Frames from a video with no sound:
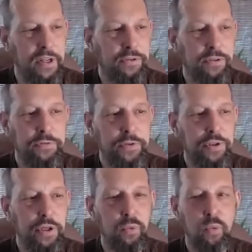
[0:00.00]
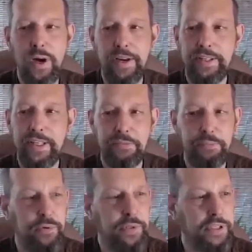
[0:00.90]
So if you took 1
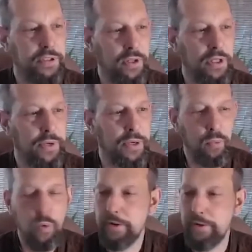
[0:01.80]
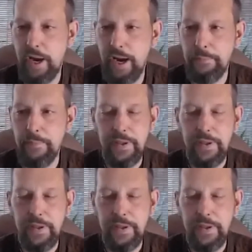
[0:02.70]
teaspoon and you only went 1 time,